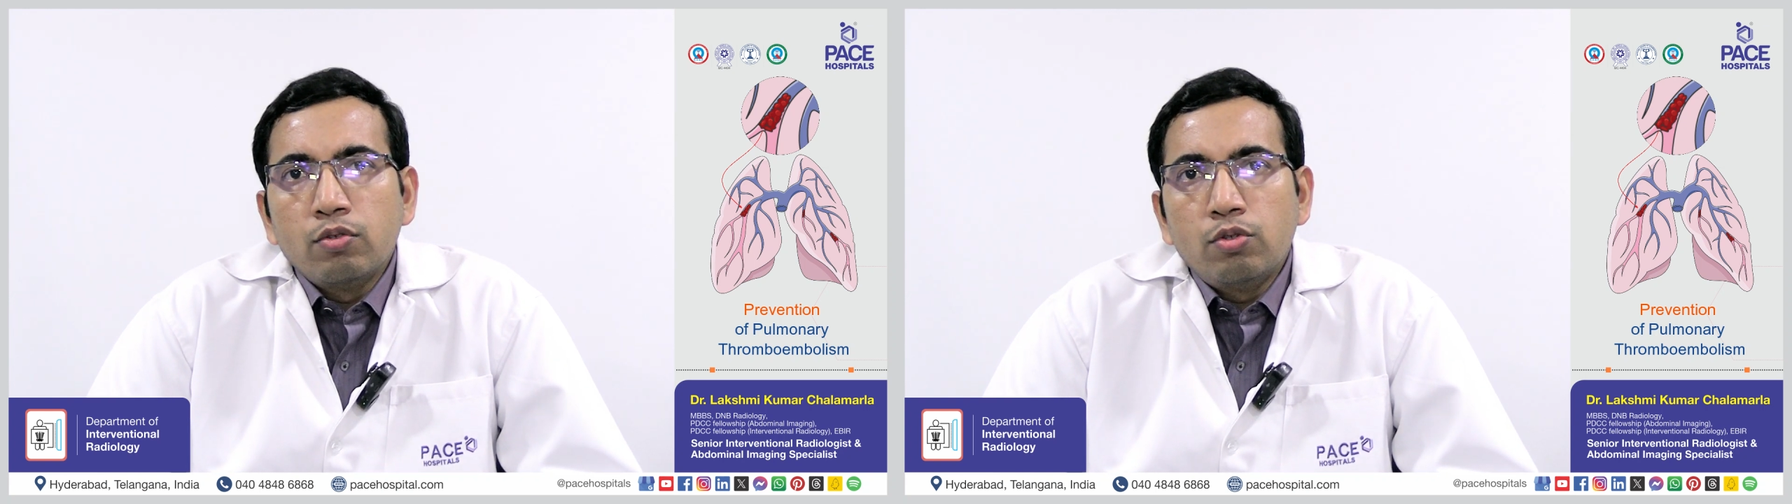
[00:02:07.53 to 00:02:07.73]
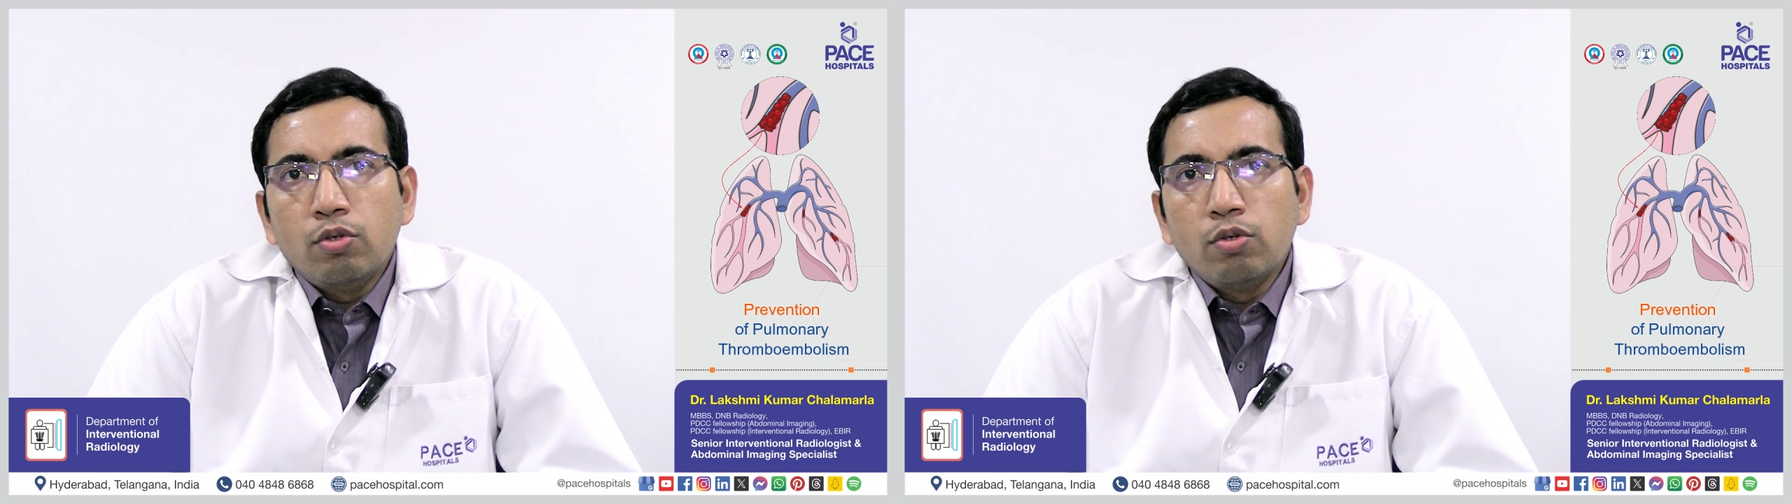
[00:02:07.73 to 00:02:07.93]

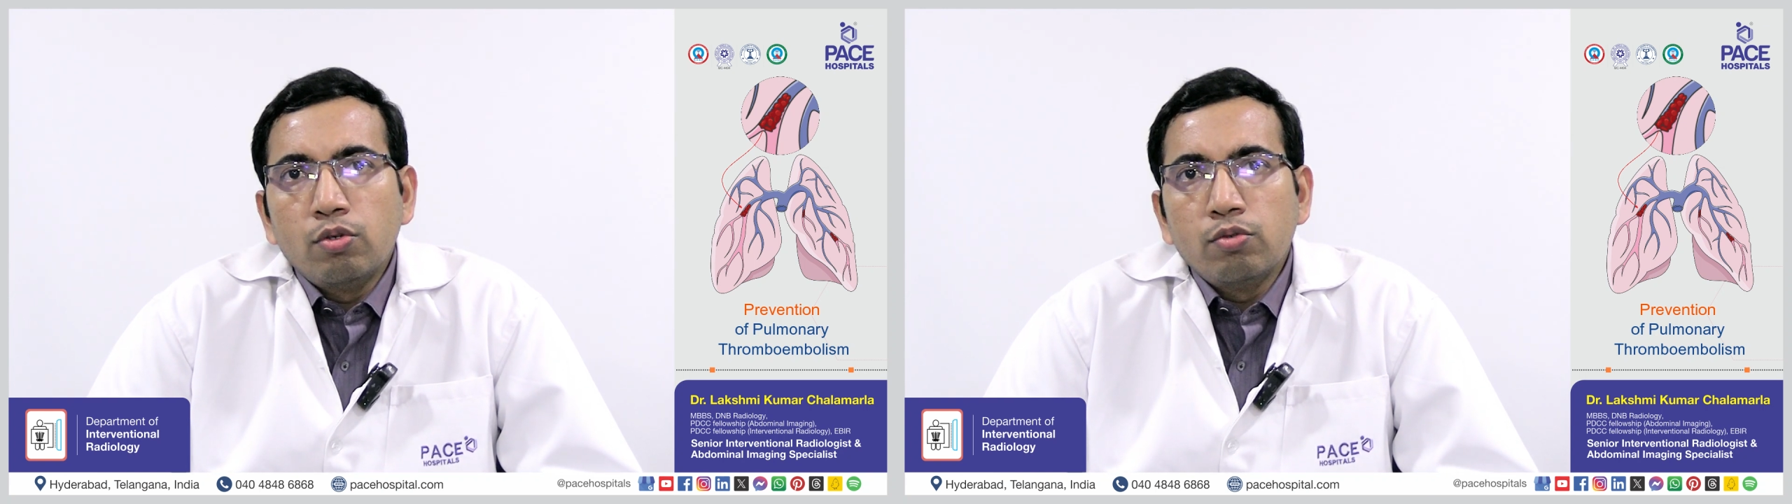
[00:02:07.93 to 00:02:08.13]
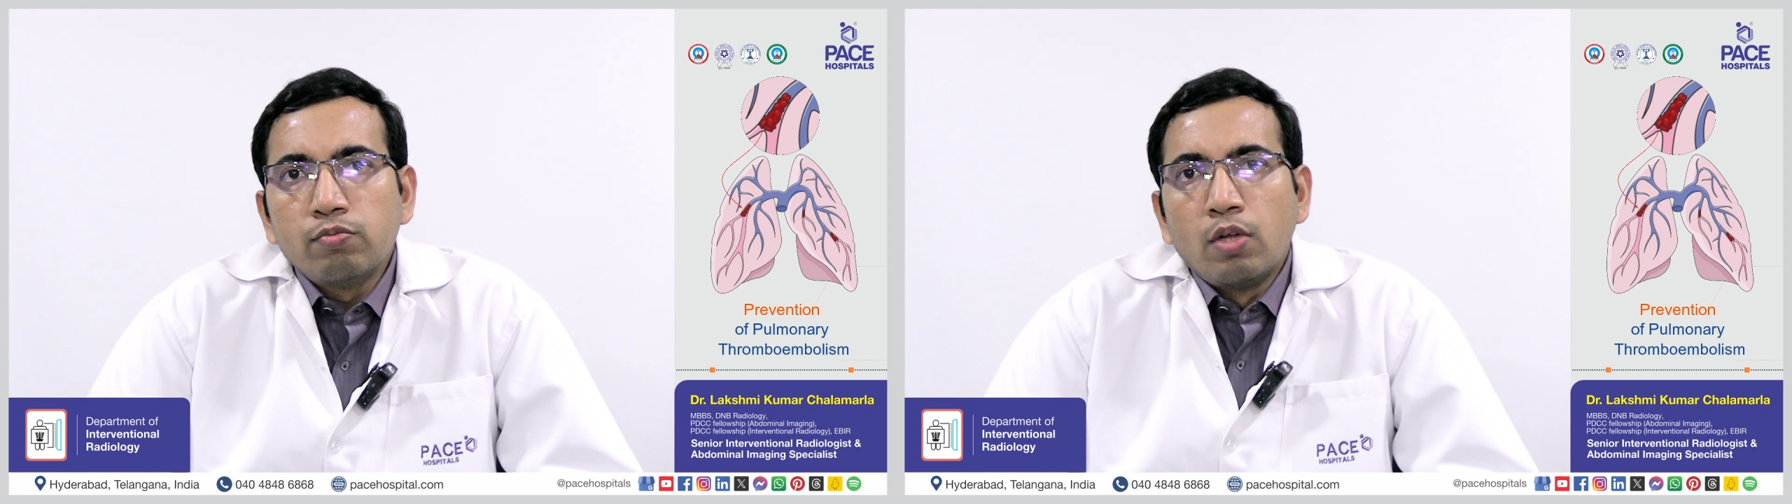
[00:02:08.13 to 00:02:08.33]

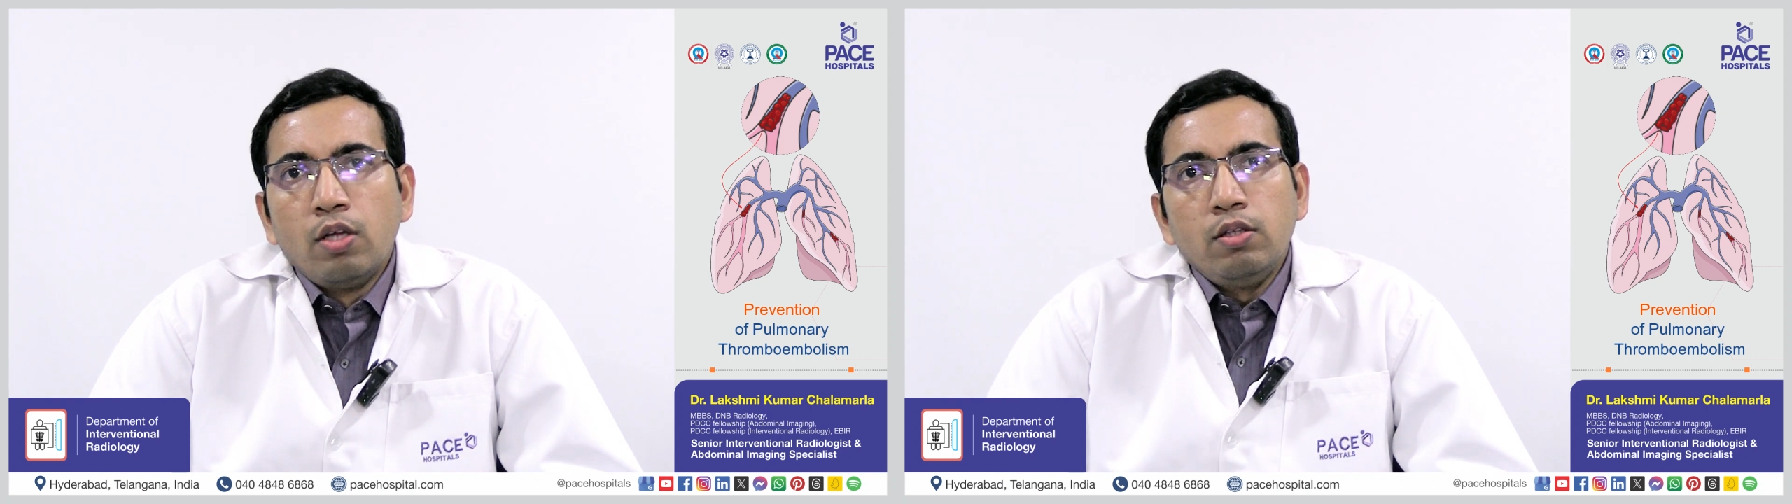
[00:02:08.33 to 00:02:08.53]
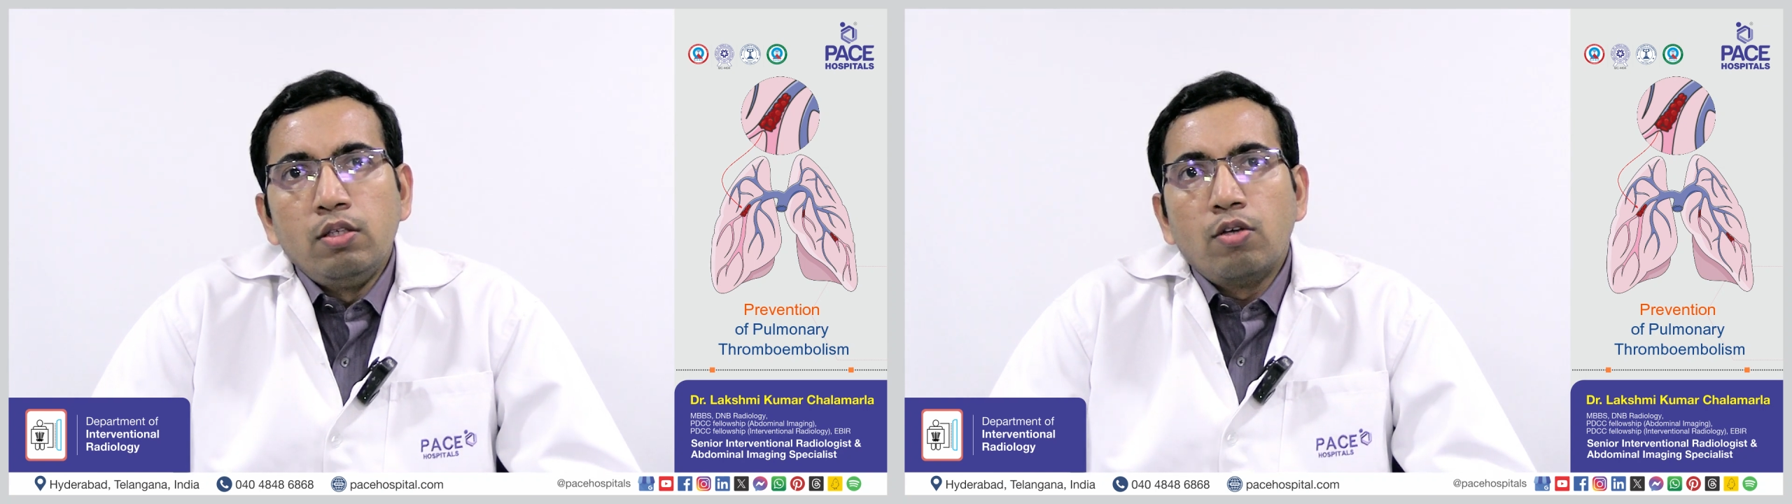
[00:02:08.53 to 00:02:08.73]
So
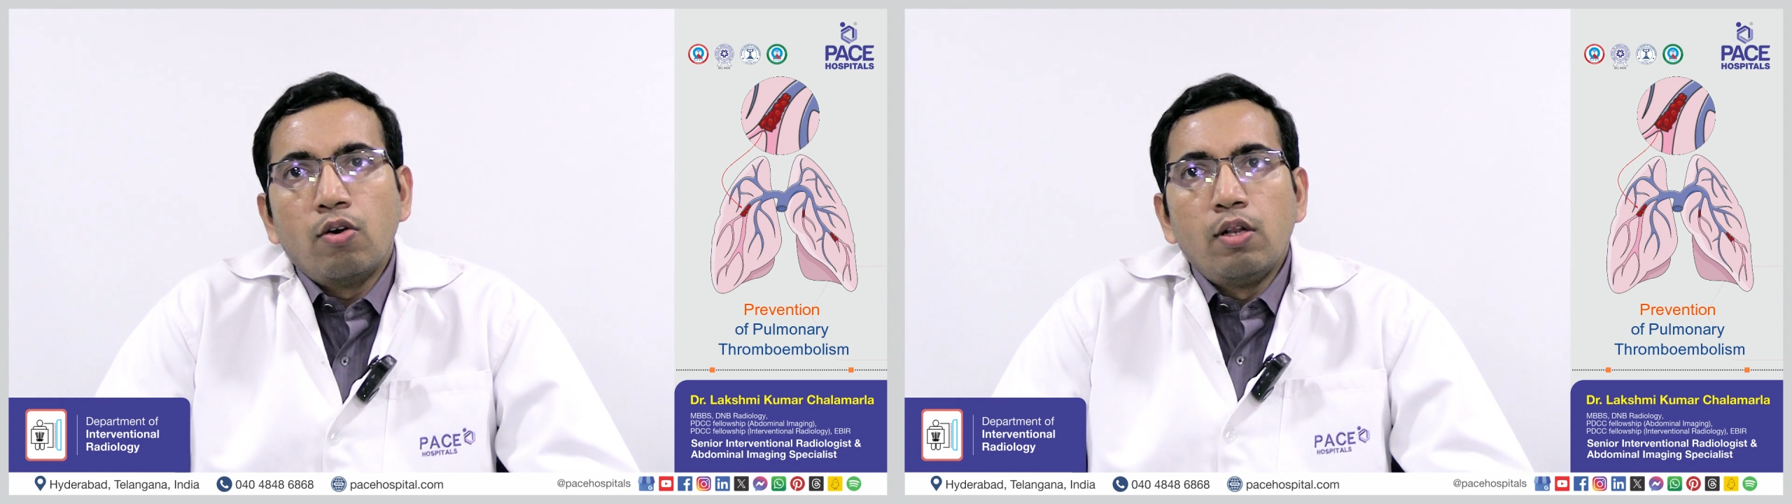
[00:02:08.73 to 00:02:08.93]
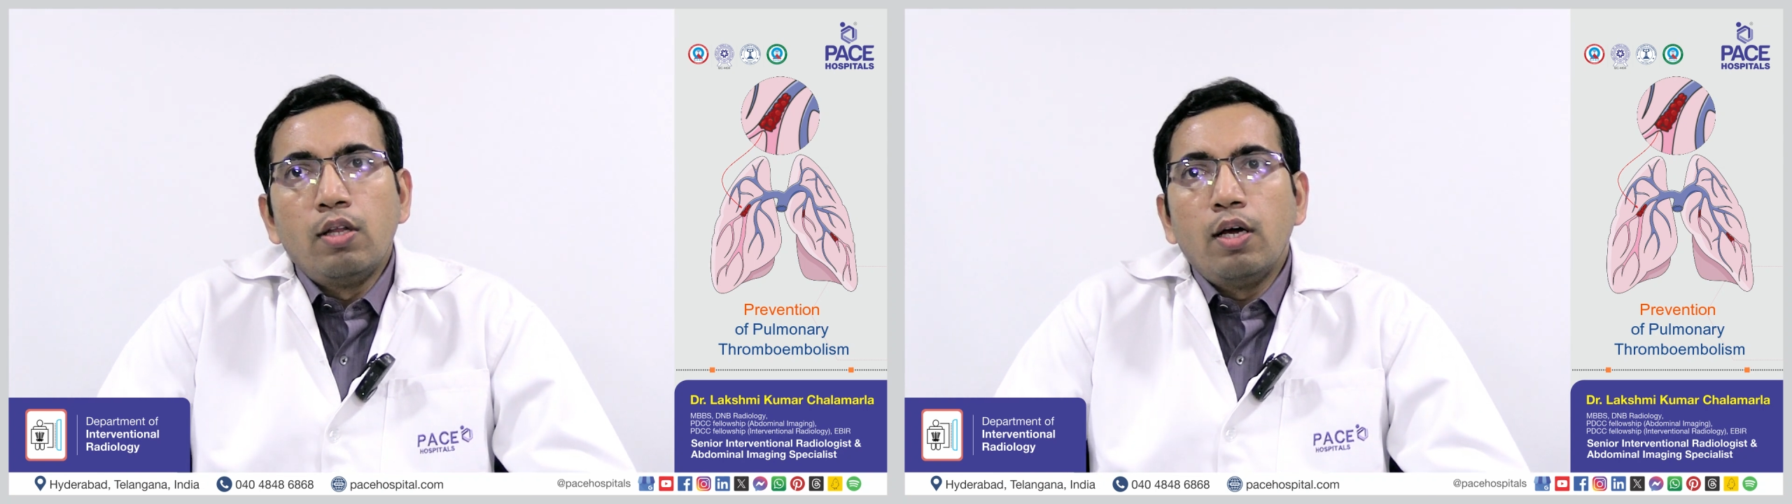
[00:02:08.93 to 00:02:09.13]
these
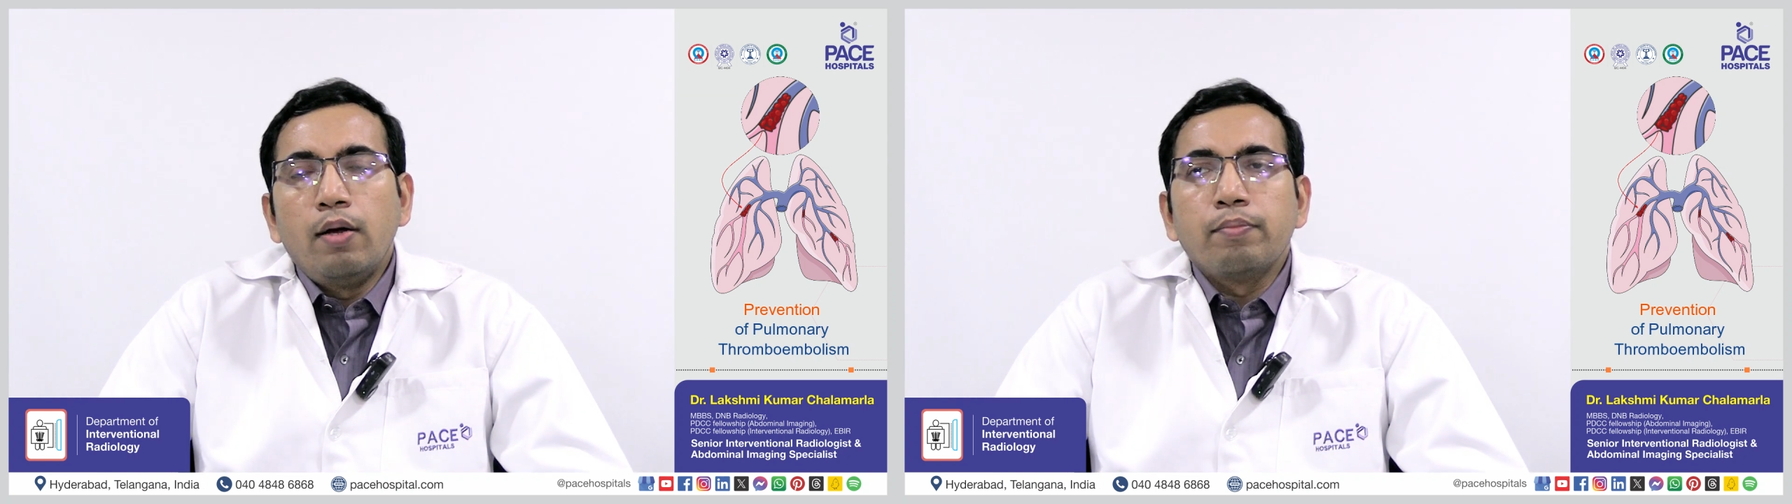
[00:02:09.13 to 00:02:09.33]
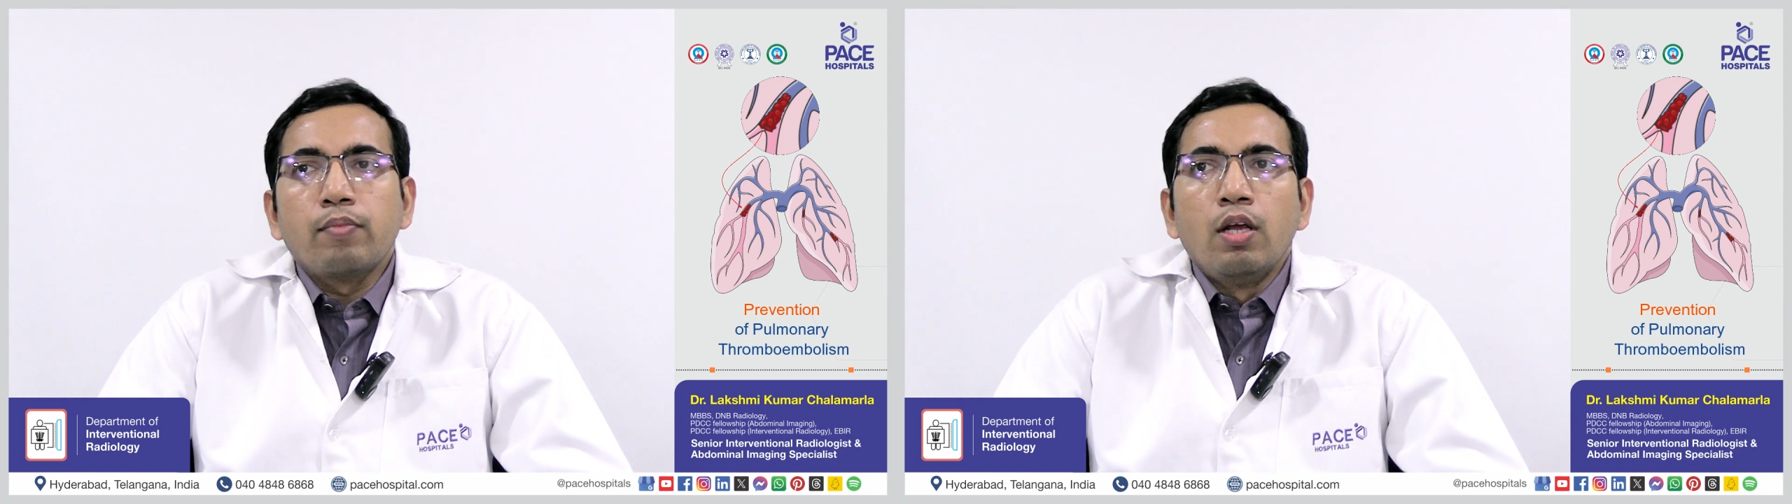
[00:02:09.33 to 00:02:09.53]
are all
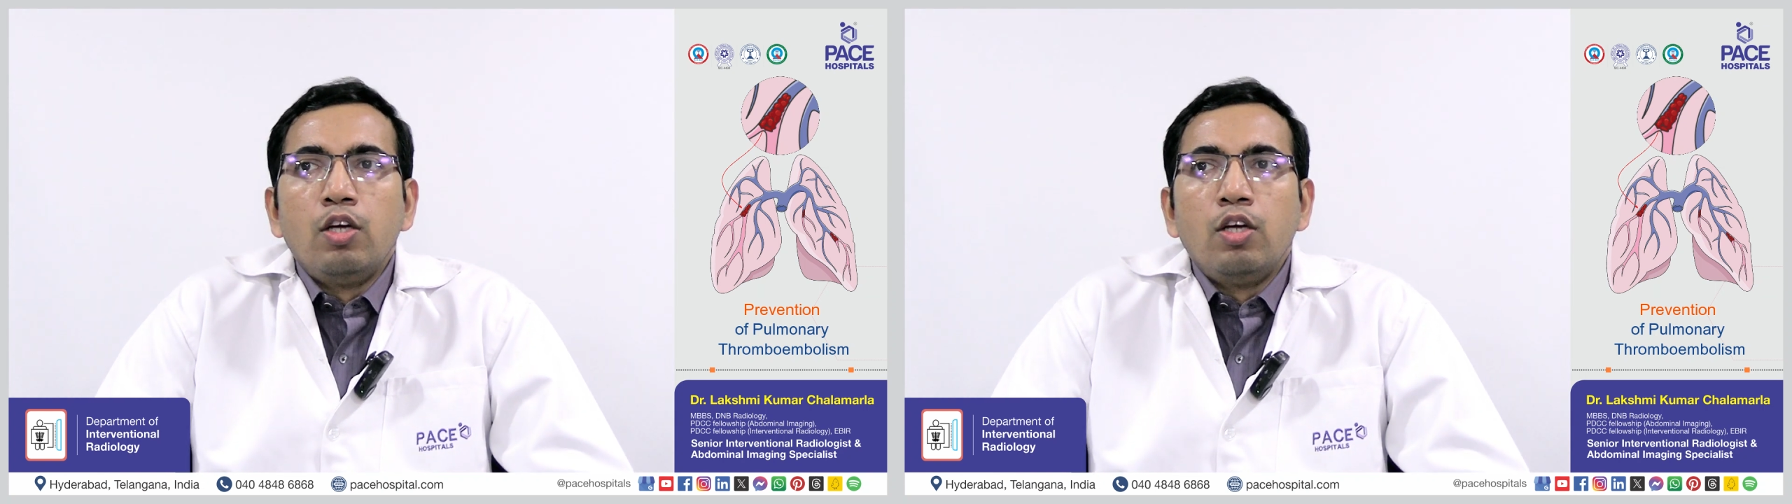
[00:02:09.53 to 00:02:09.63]
the